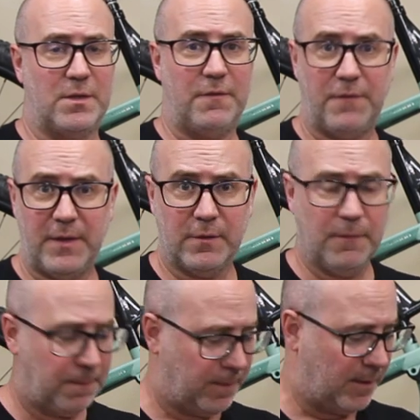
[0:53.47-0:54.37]
of the
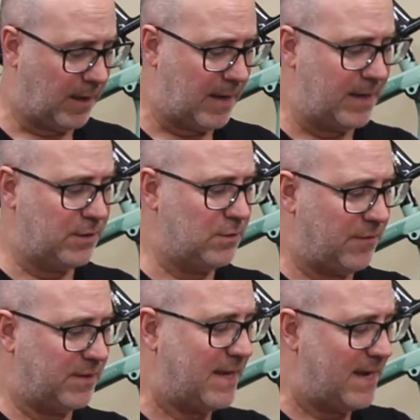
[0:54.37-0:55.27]
feel. I do
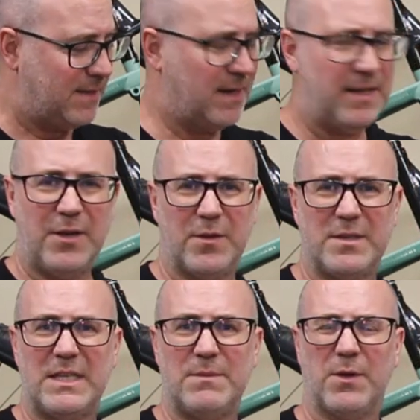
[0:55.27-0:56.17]
have a tendon in here
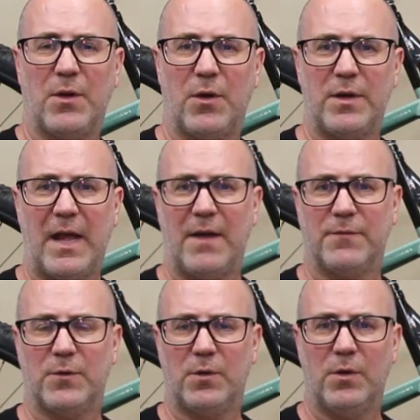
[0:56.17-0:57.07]
that seems to hurt
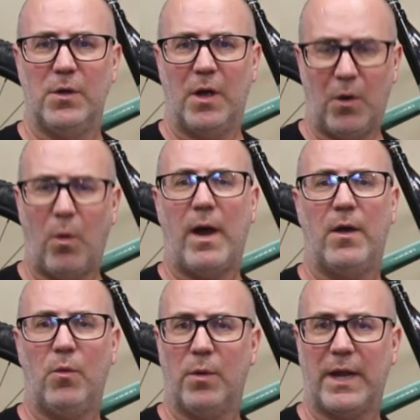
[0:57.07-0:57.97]
after a
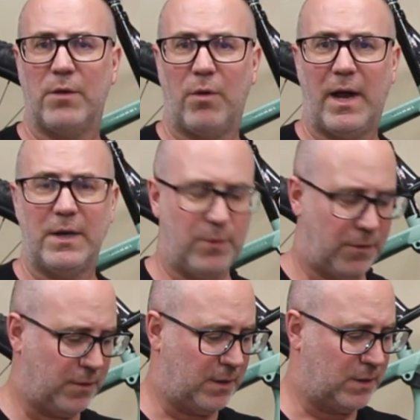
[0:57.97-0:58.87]
while when I ride
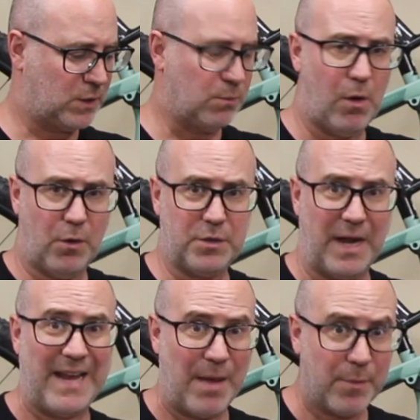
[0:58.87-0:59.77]
with uh, smaller
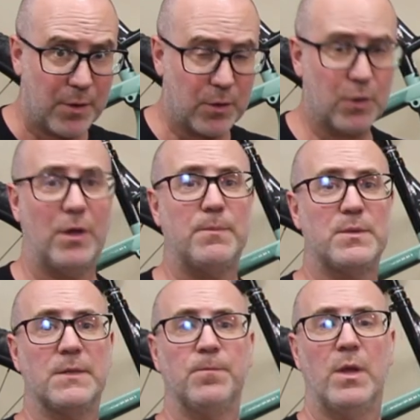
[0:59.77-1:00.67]
diameter
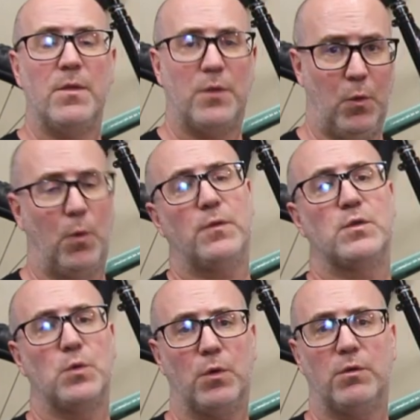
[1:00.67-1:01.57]
grips. The North
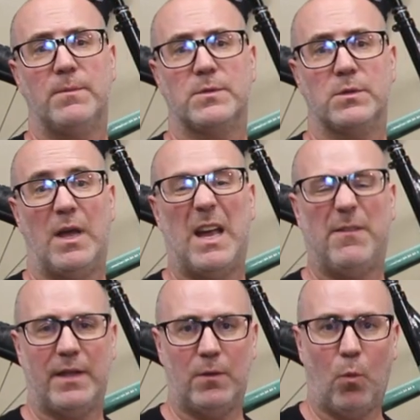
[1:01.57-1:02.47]
Shore grips have
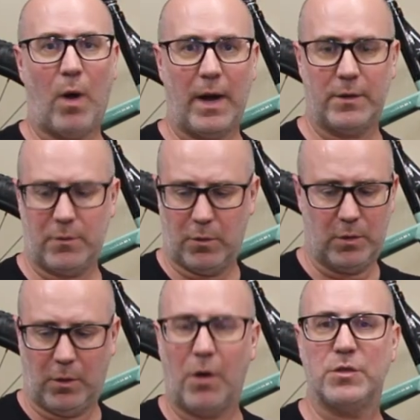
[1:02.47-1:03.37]
a wider
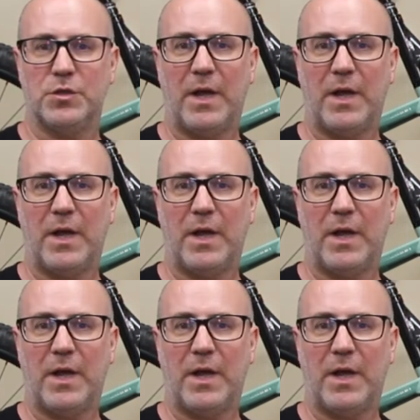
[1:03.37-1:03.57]
or larger